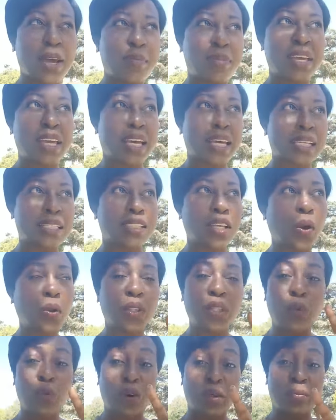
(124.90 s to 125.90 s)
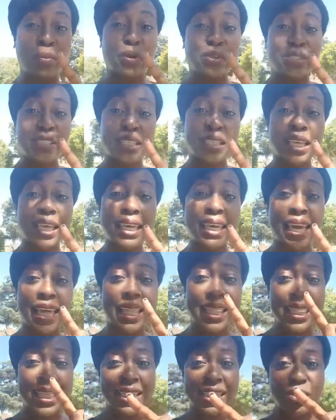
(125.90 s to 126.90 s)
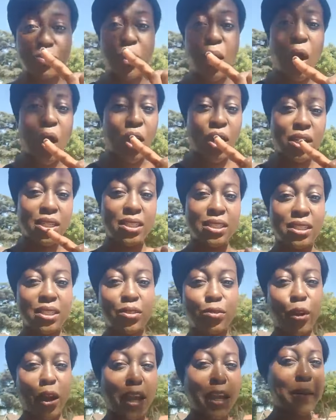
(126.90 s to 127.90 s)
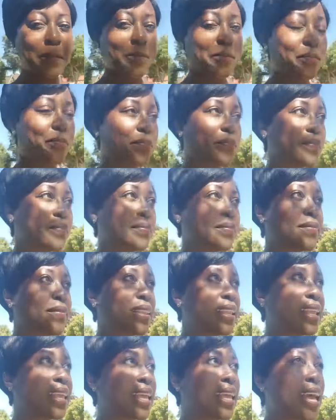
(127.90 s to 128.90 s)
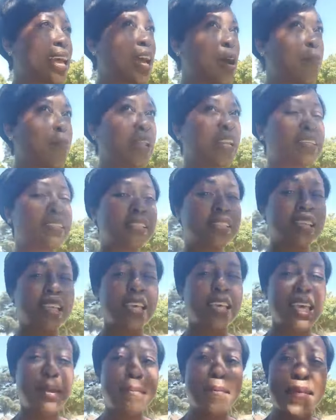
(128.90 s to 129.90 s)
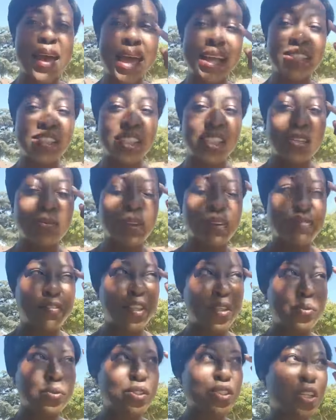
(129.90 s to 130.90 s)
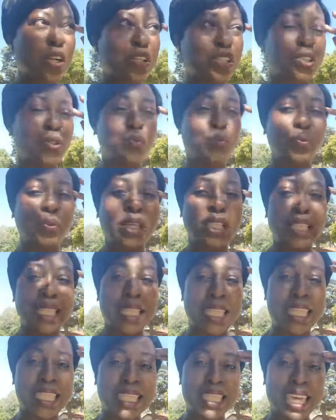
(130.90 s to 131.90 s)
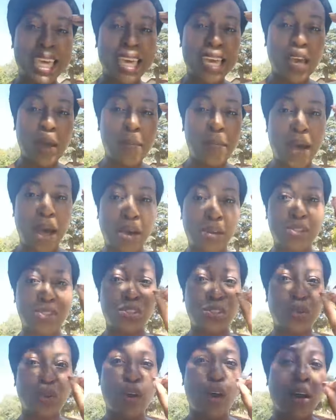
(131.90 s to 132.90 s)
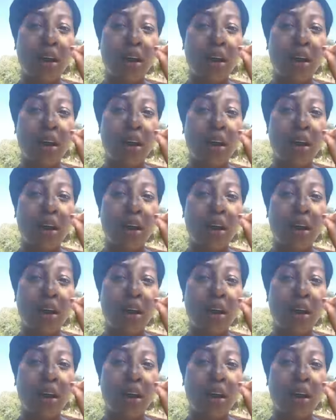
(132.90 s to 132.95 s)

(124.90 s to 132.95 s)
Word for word: Because only one person can get this part, right? But it's imagine if you start to really think about your